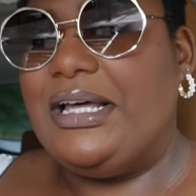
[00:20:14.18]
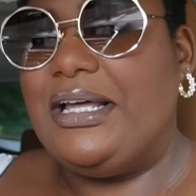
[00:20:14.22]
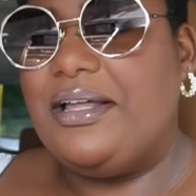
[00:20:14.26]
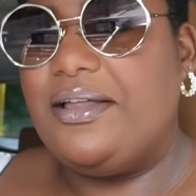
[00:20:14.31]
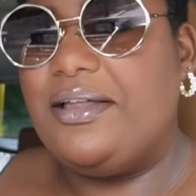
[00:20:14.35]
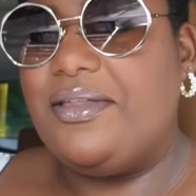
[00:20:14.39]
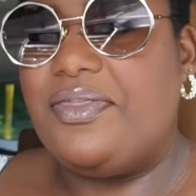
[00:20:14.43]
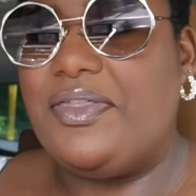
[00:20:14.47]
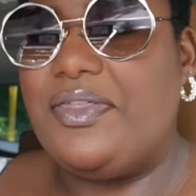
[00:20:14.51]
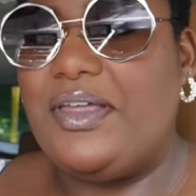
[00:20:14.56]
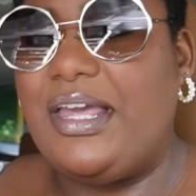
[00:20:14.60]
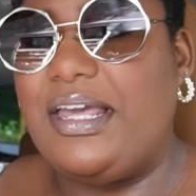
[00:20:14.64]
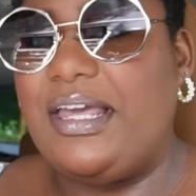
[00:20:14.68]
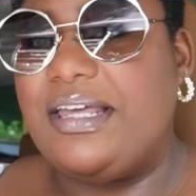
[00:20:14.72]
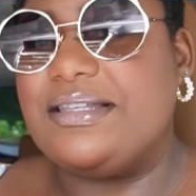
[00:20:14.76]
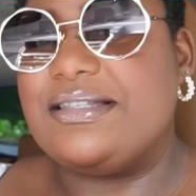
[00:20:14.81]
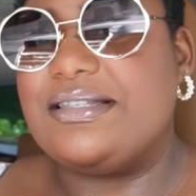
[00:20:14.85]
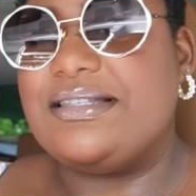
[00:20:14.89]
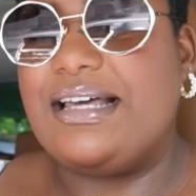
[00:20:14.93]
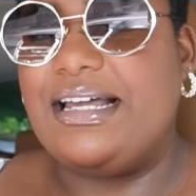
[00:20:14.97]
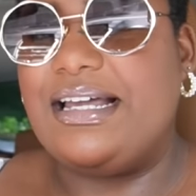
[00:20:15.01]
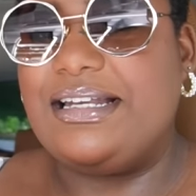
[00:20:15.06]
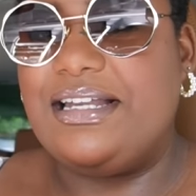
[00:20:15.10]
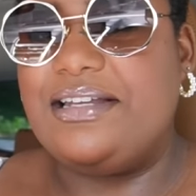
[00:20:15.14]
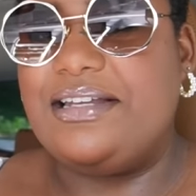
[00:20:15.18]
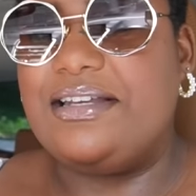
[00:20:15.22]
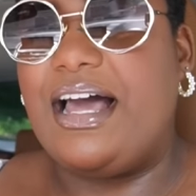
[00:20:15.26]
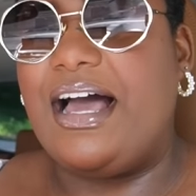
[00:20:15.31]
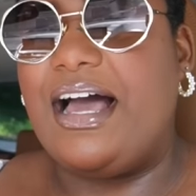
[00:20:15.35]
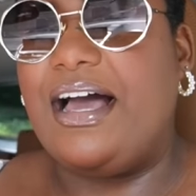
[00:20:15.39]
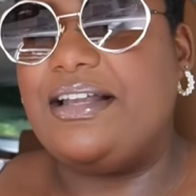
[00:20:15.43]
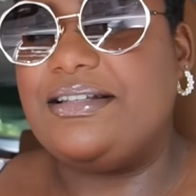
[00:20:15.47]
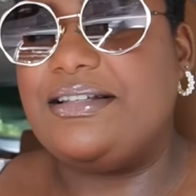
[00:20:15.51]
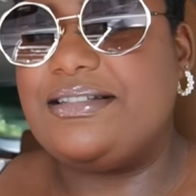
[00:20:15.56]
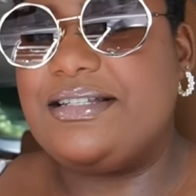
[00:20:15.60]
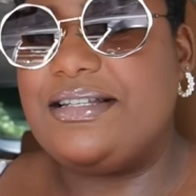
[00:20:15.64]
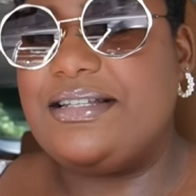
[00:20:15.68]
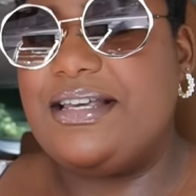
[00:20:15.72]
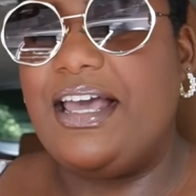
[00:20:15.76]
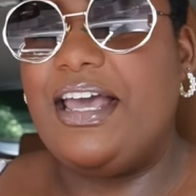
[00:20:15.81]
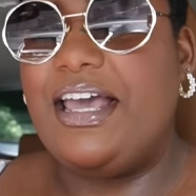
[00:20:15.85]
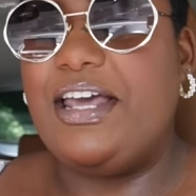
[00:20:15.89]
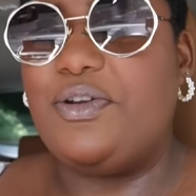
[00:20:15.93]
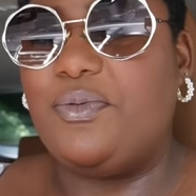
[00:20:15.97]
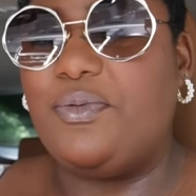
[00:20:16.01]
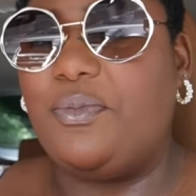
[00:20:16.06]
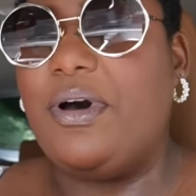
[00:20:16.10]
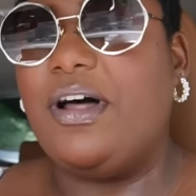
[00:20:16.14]
things that did not
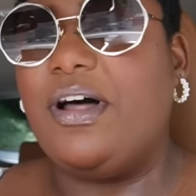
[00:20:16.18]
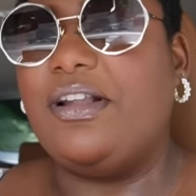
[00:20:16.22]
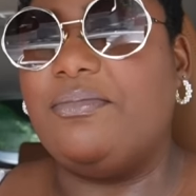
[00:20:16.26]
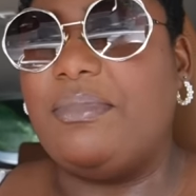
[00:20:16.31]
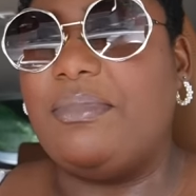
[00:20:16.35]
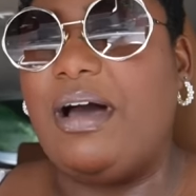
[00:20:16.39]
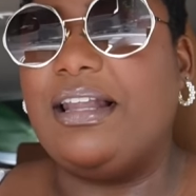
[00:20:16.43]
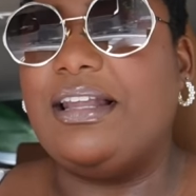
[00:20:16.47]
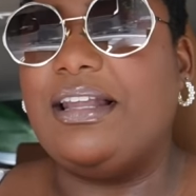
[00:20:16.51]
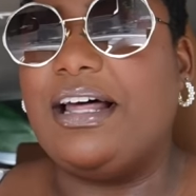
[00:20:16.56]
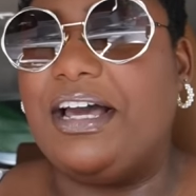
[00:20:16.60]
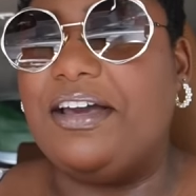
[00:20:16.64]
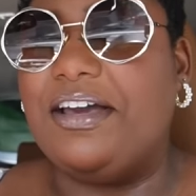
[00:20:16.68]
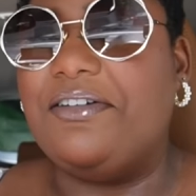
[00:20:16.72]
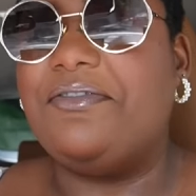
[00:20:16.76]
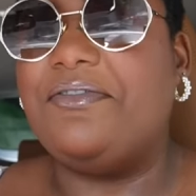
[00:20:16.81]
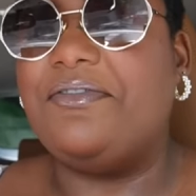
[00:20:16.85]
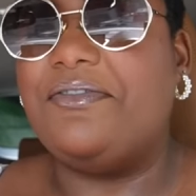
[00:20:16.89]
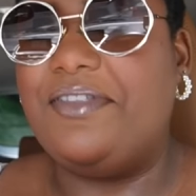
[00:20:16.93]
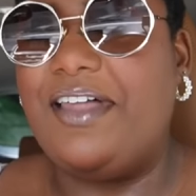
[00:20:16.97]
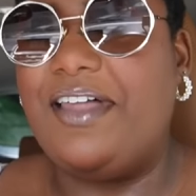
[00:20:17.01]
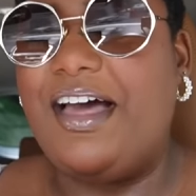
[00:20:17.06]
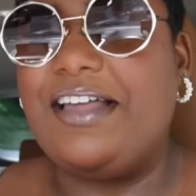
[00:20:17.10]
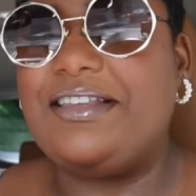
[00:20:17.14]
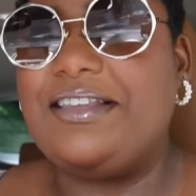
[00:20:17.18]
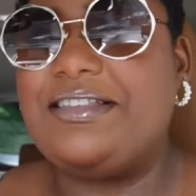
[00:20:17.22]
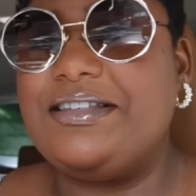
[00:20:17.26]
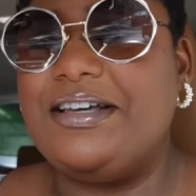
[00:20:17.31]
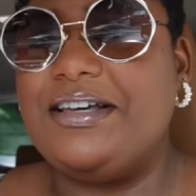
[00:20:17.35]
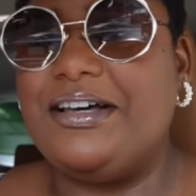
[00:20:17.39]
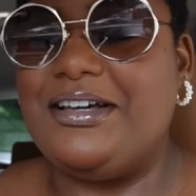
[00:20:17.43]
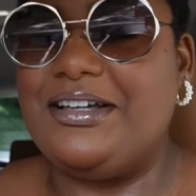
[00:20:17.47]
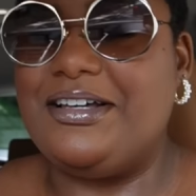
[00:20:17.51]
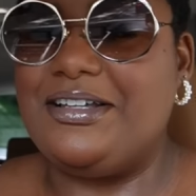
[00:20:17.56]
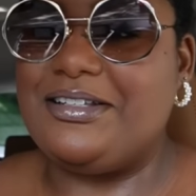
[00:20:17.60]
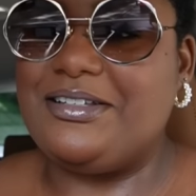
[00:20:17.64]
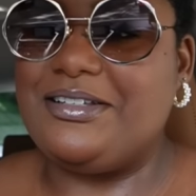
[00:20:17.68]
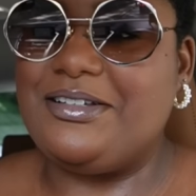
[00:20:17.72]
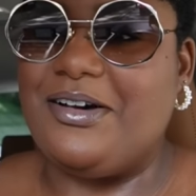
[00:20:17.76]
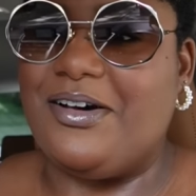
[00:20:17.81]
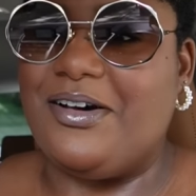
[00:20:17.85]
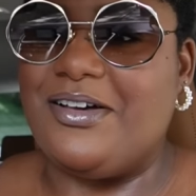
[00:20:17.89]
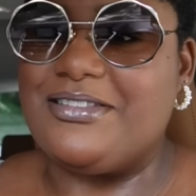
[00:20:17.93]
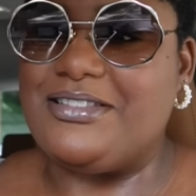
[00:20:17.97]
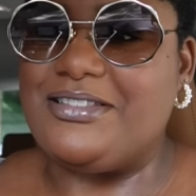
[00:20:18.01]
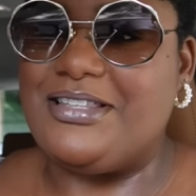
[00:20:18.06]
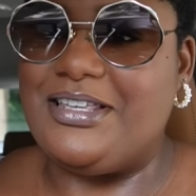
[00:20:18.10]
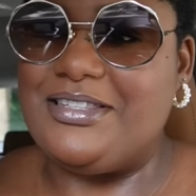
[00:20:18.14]
end well in my life that
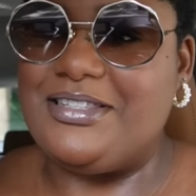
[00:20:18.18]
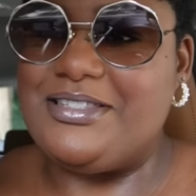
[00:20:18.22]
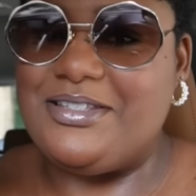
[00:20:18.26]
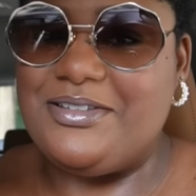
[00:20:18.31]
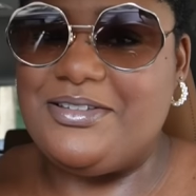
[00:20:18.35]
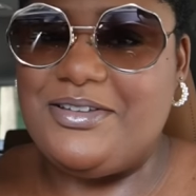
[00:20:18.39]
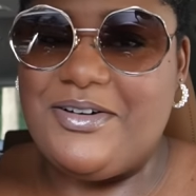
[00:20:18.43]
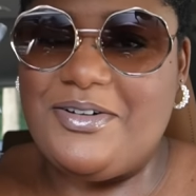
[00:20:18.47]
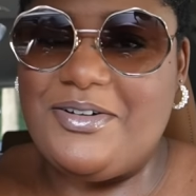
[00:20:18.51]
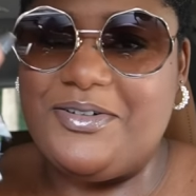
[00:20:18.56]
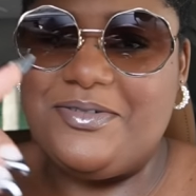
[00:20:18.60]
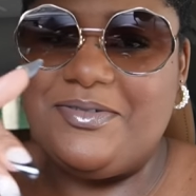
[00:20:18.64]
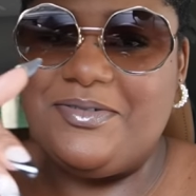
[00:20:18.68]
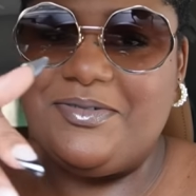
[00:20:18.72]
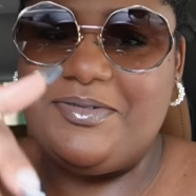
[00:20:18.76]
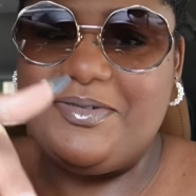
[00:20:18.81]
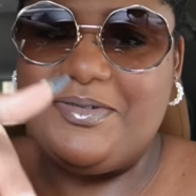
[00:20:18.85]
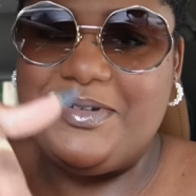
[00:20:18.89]
caused things to go